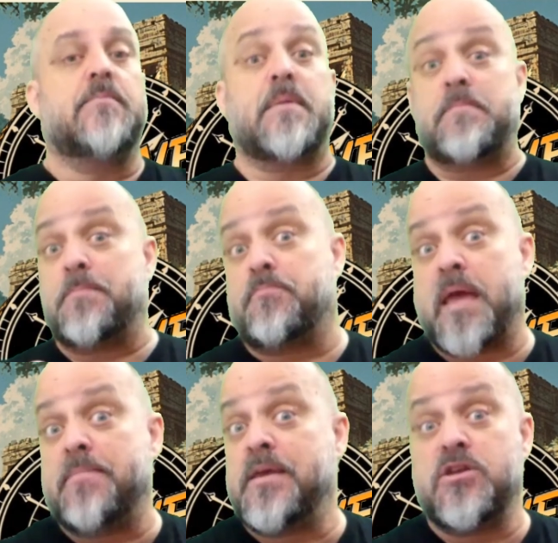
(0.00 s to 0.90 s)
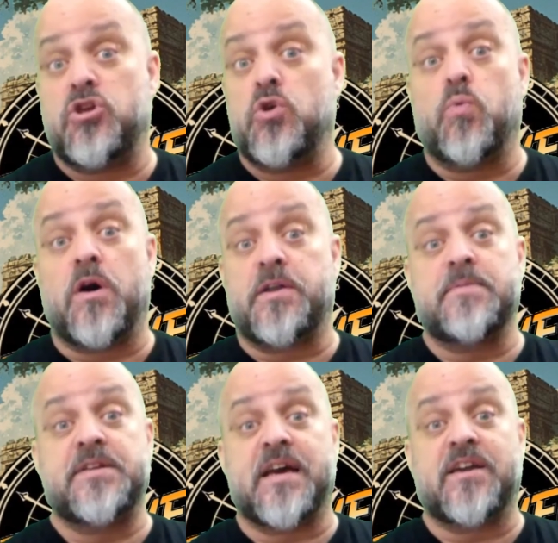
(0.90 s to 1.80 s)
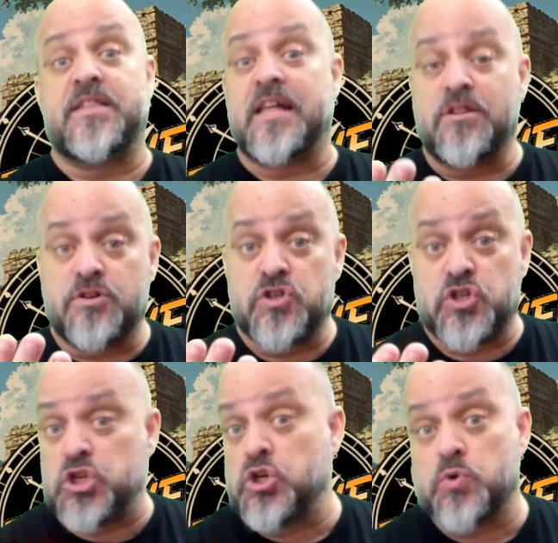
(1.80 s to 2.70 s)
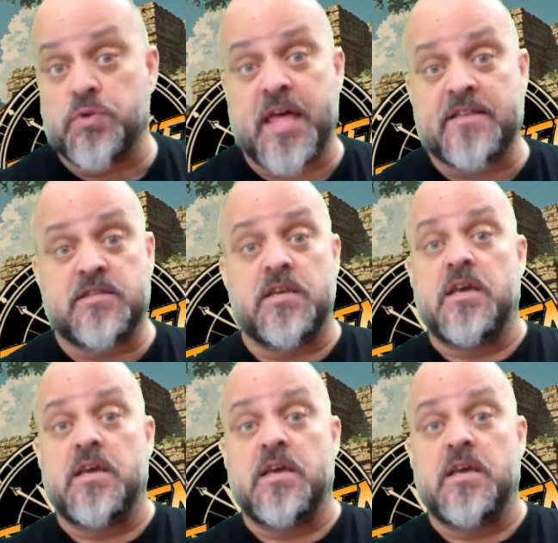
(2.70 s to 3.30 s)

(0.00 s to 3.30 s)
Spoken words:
Maybe you want a medallion that looks new, that's